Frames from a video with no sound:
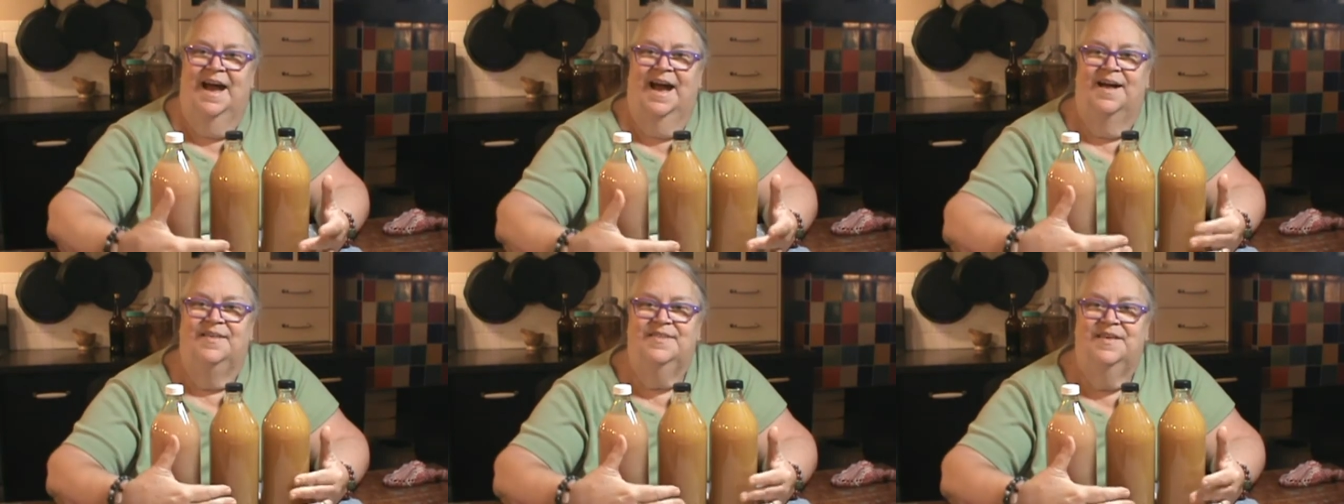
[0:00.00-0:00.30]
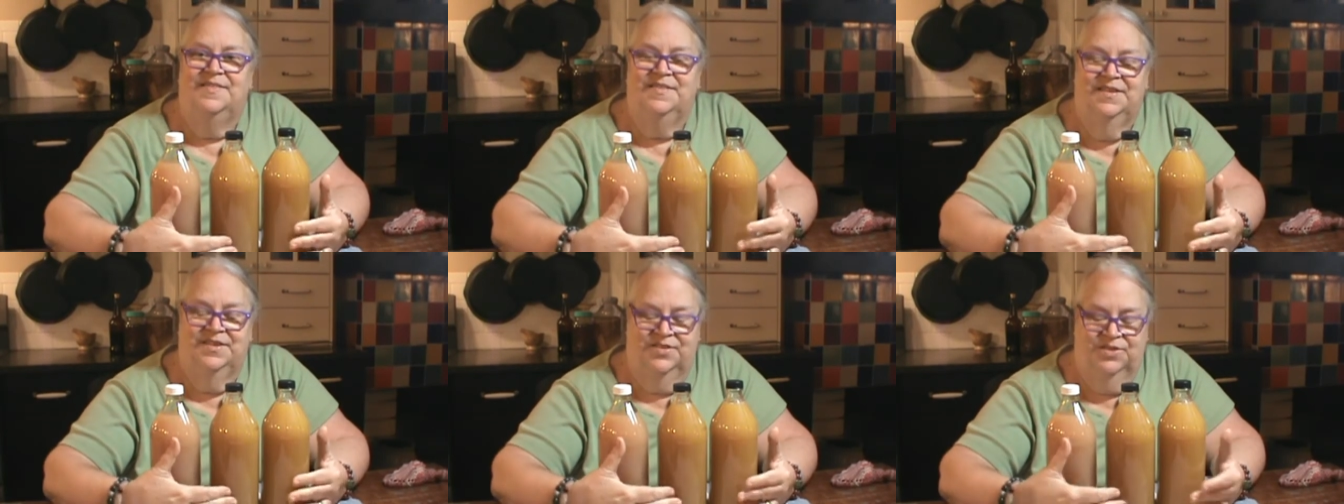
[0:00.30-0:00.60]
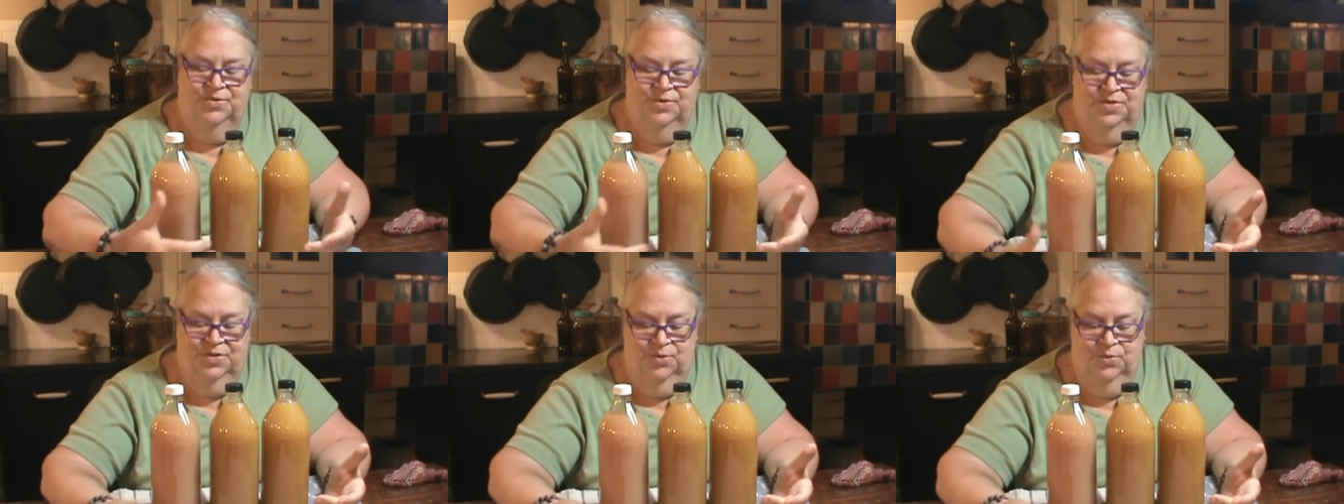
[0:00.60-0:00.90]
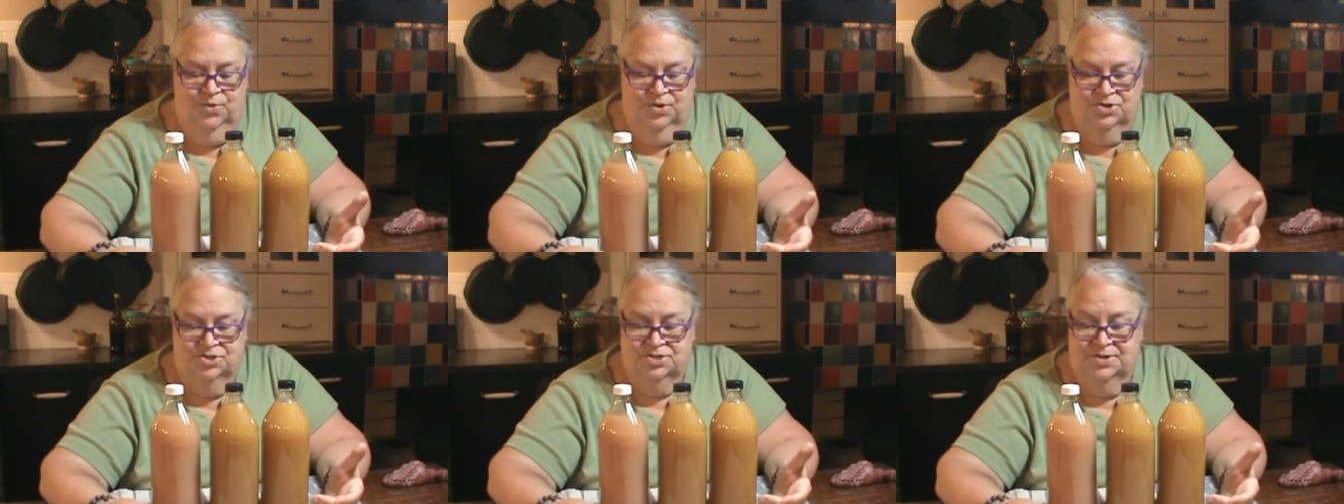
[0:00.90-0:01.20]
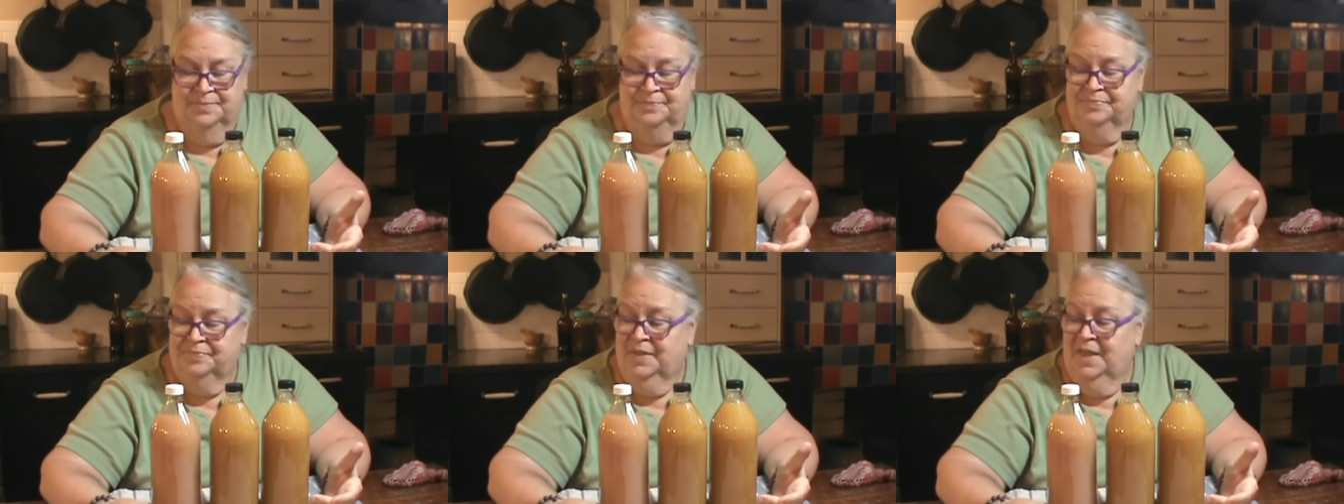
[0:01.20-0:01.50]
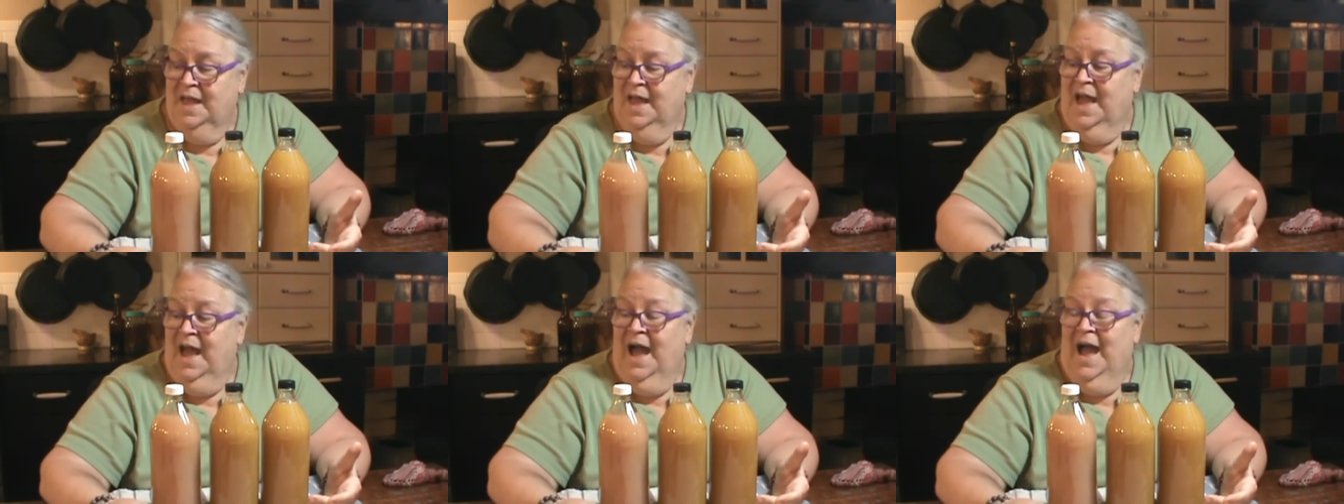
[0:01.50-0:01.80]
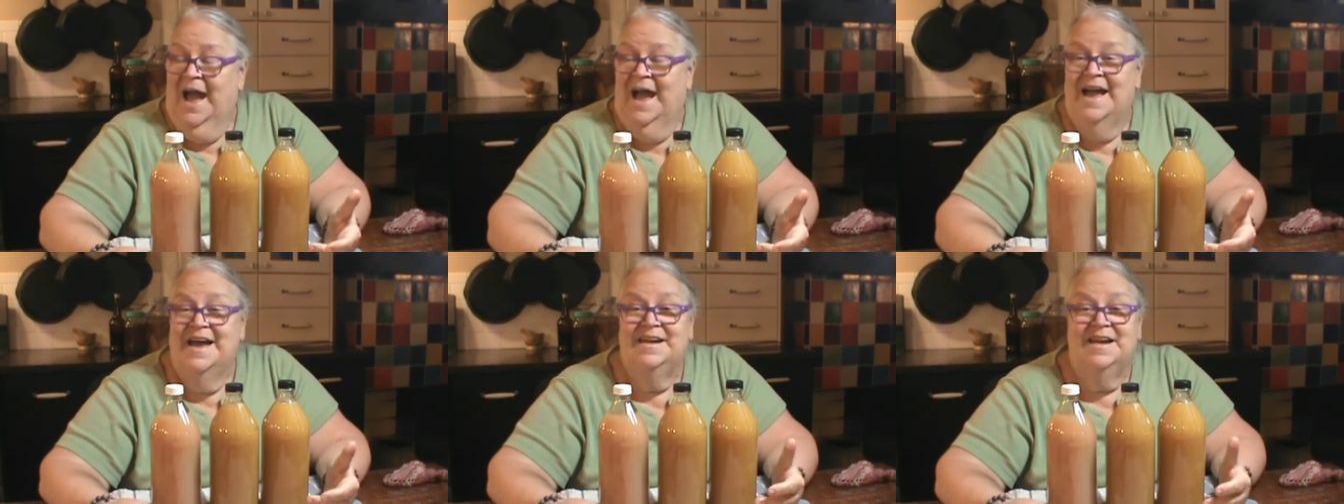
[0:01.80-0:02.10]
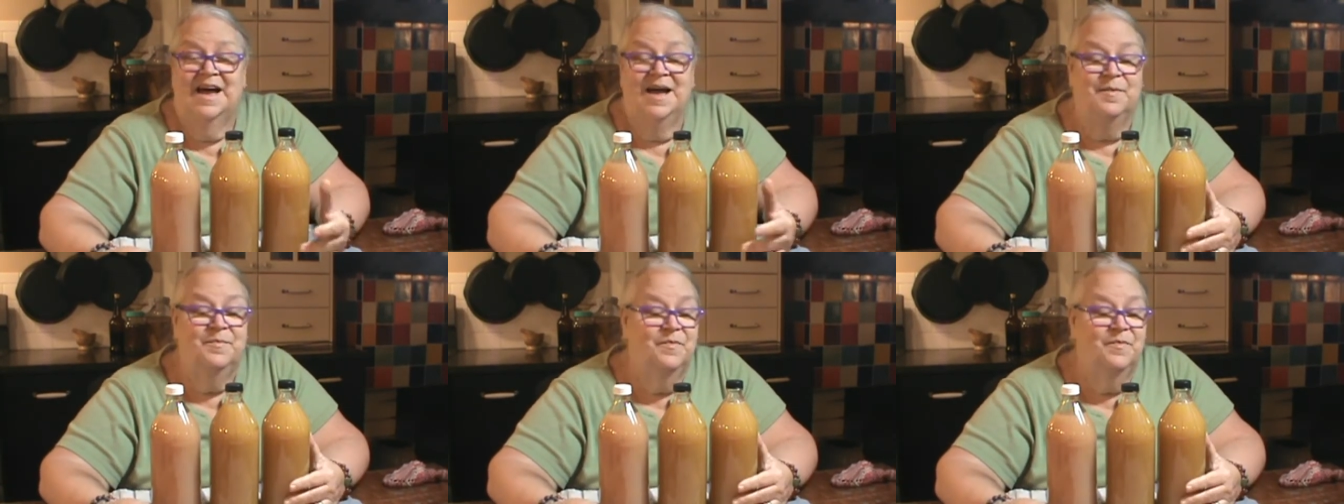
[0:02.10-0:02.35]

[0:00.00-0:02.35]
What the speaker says: and then these 2 are the orange. And